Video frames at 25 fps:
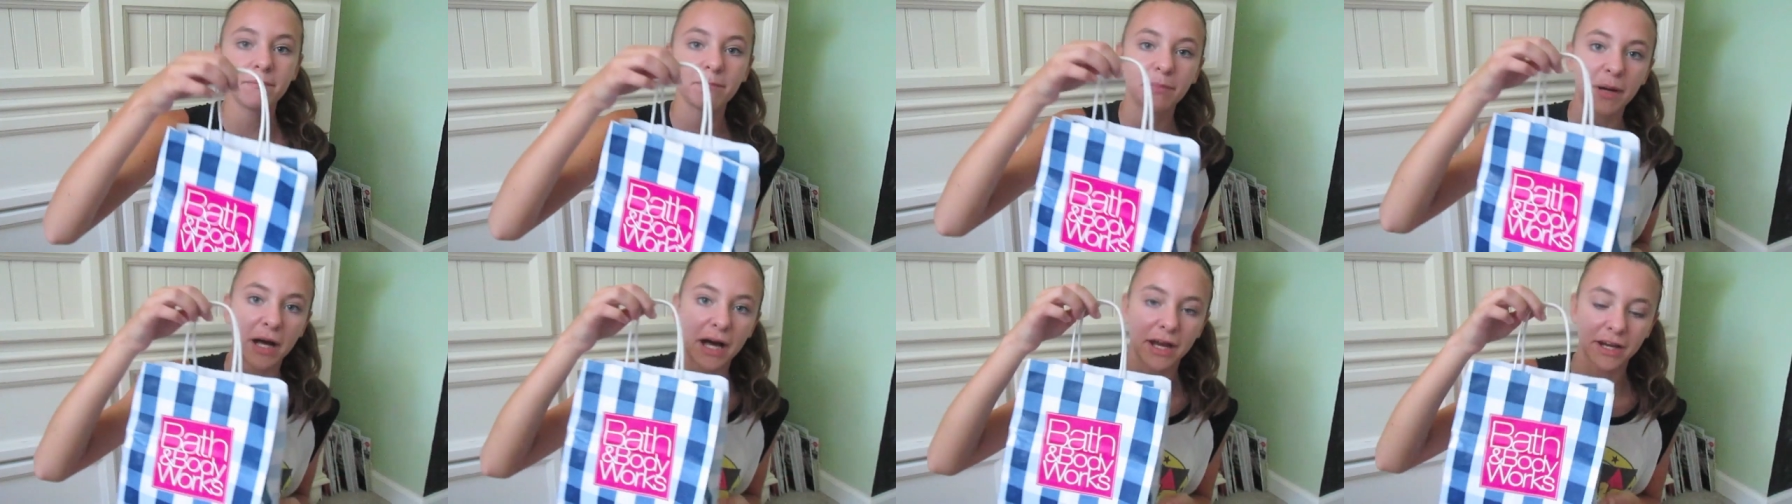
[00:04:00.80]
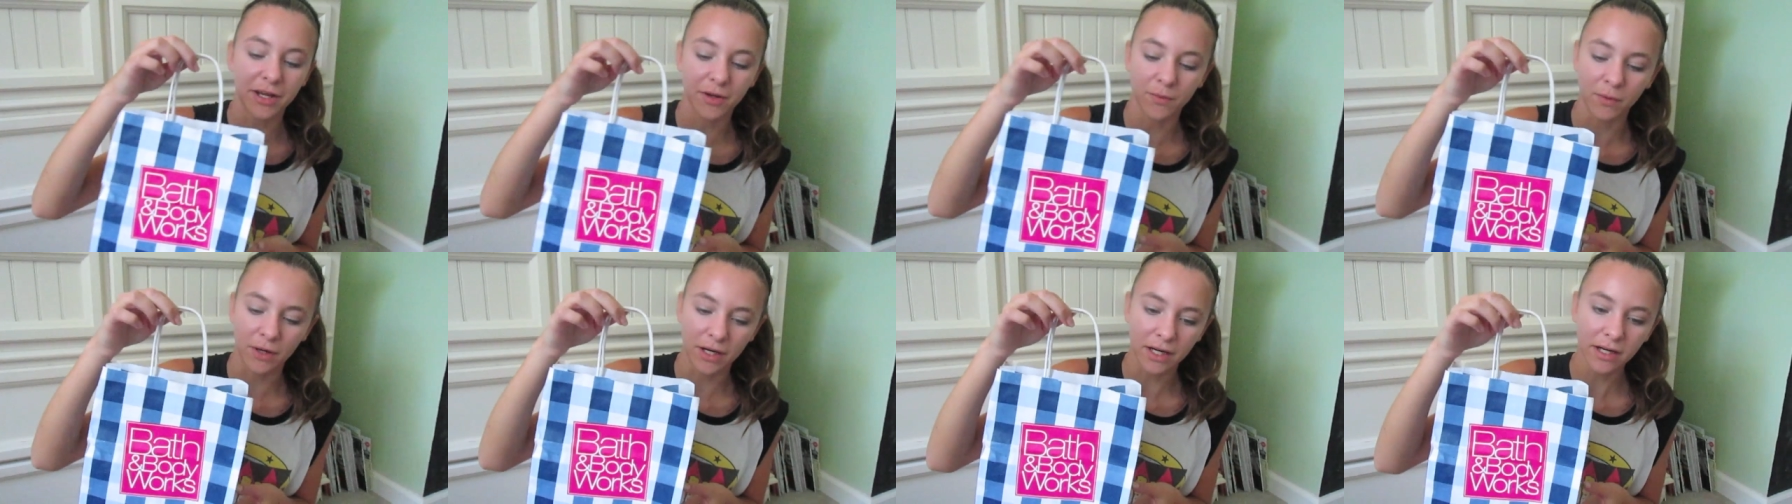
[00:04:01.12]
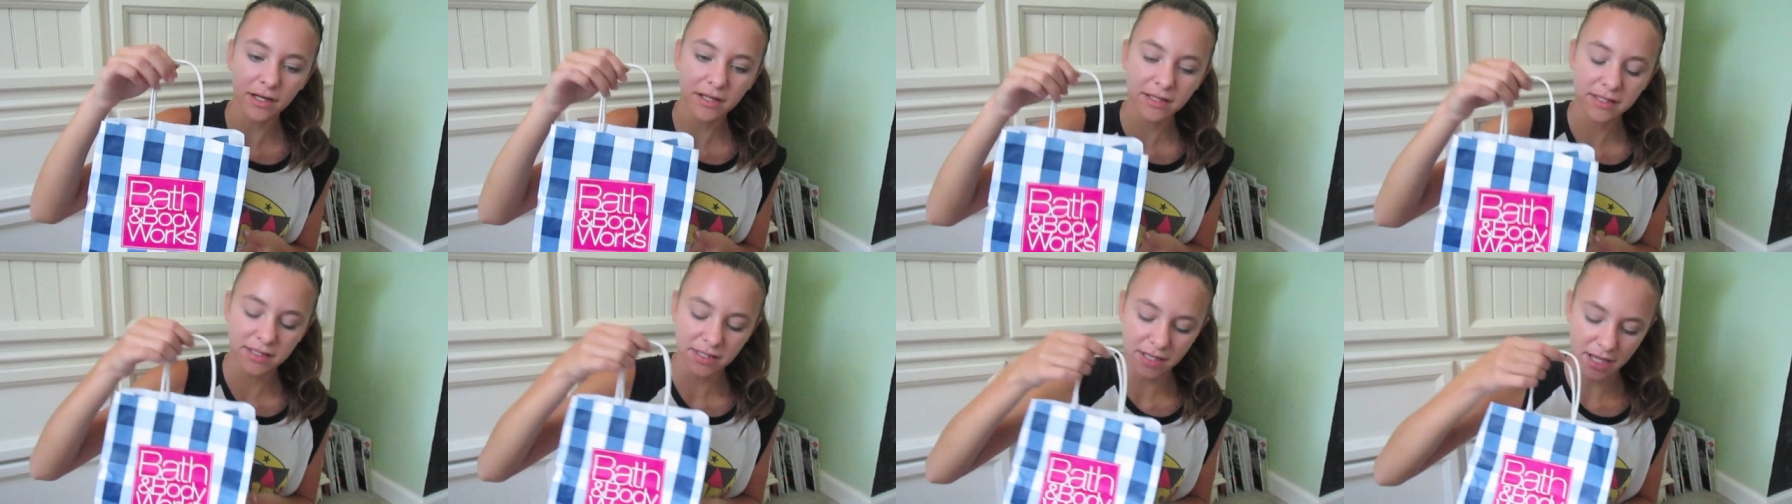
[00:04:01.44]
& Body
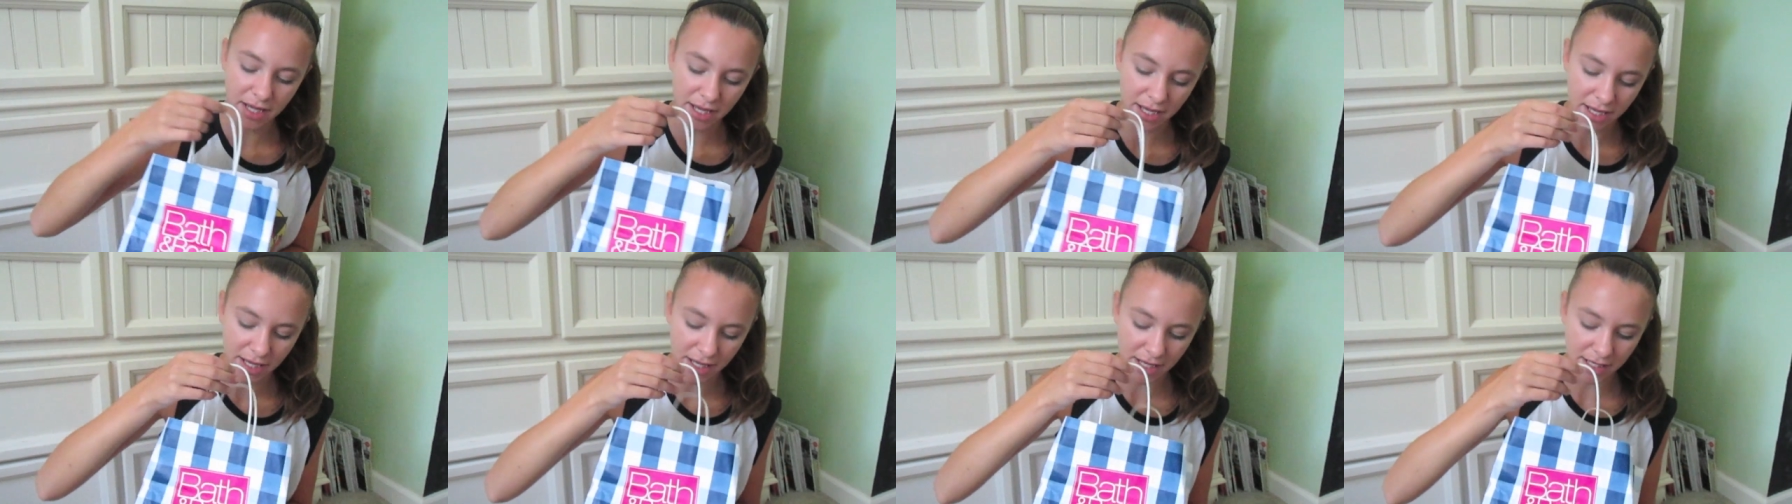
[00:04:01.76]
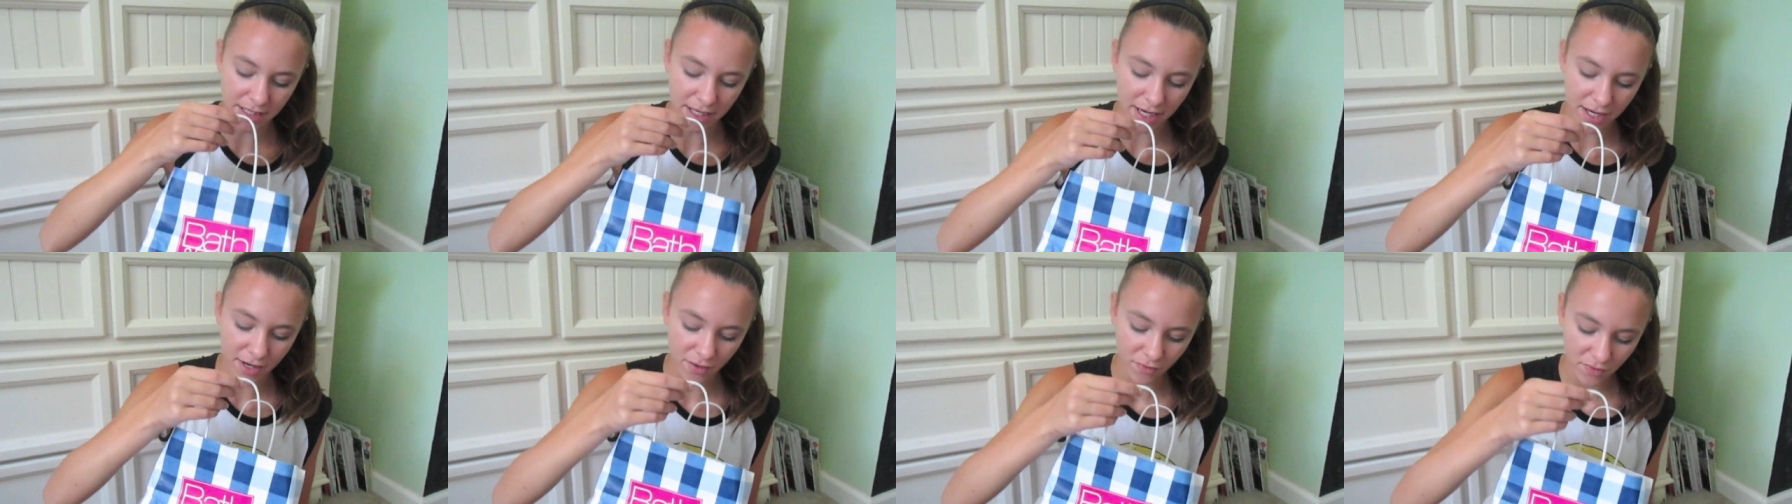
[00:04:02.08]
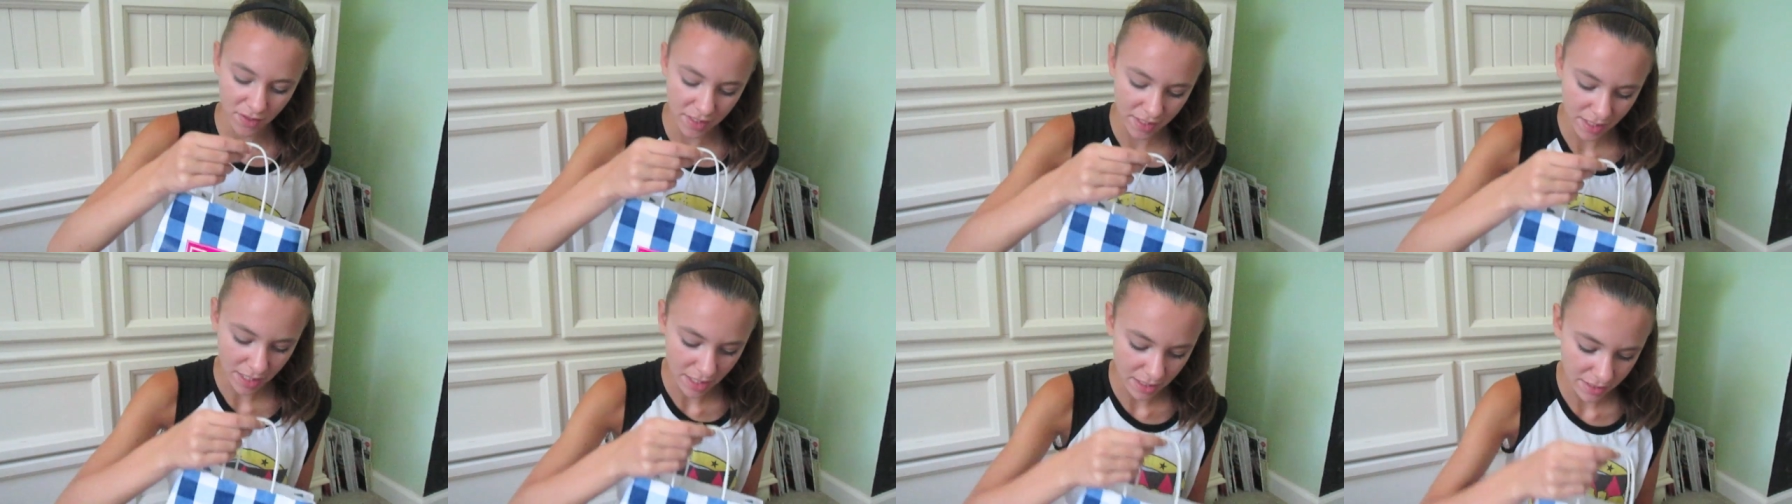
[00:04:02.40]
Works, and I
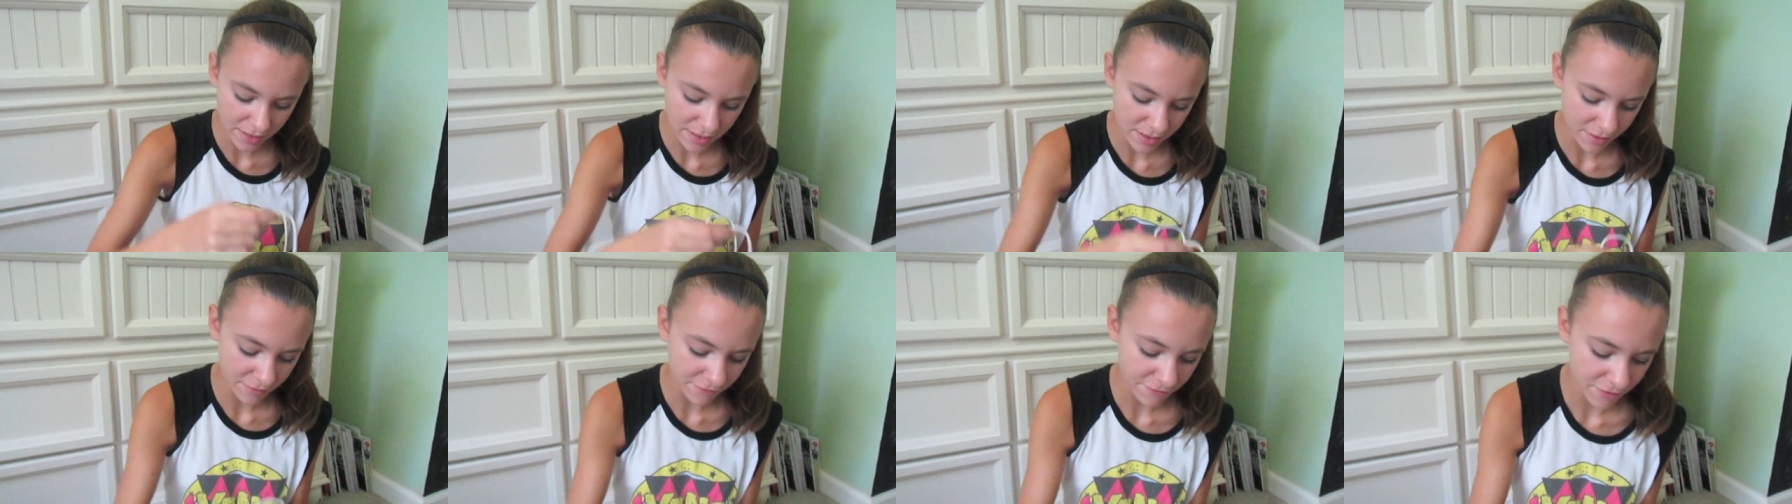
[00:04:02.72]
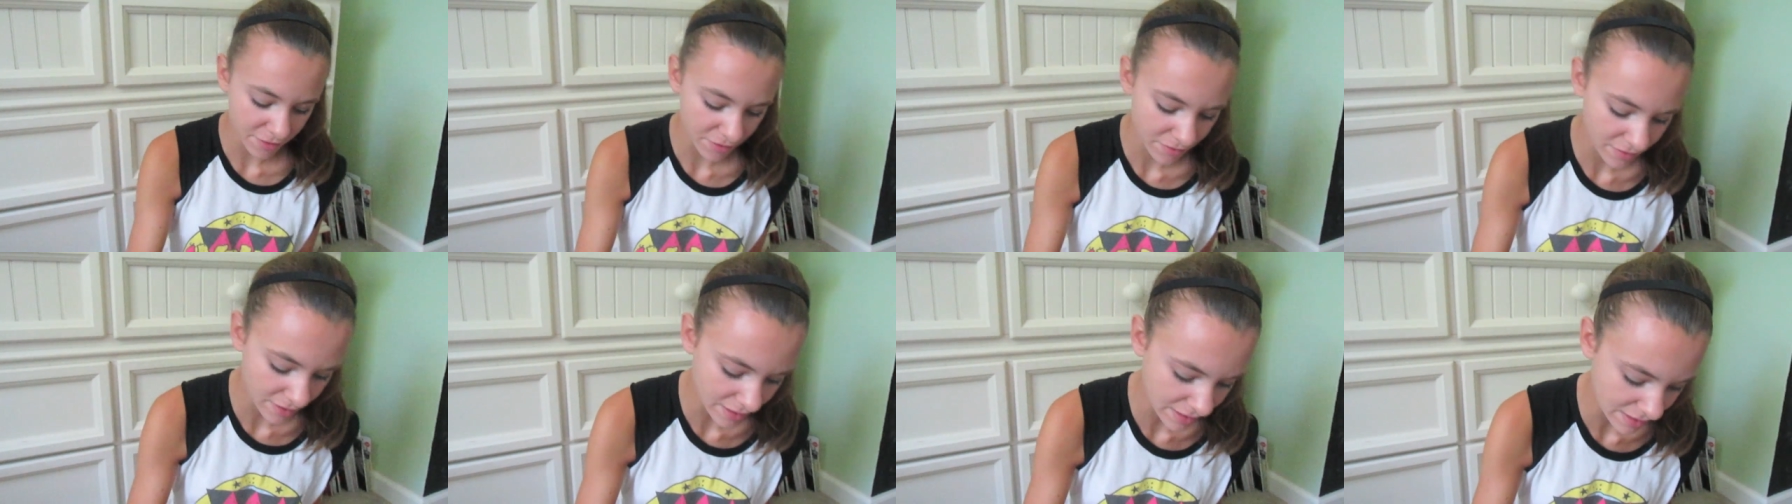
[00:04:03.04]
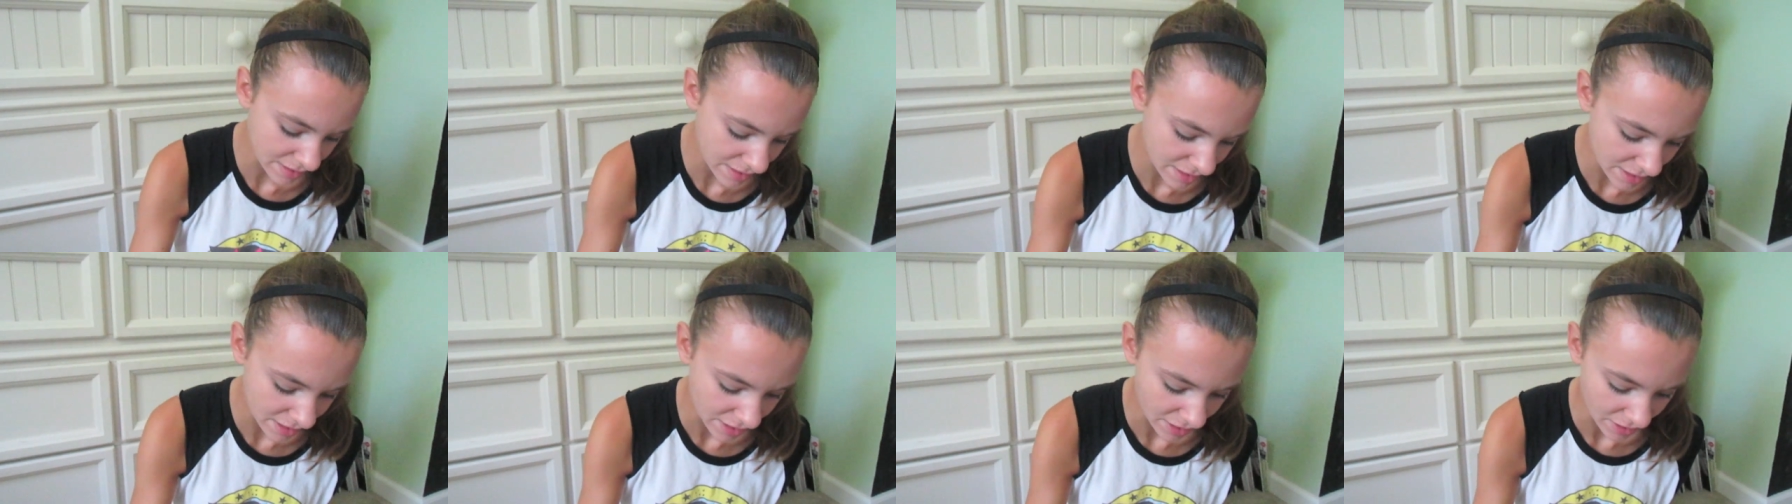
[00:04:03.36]
only got a few
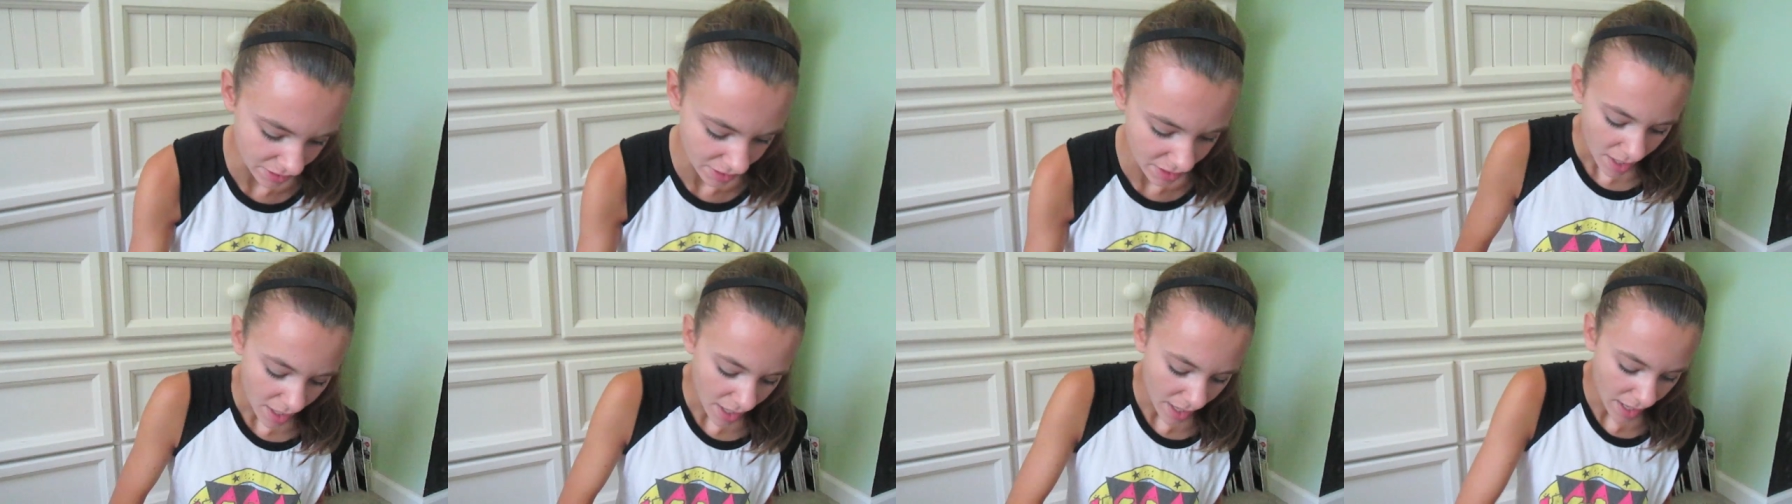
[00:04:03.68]
things here.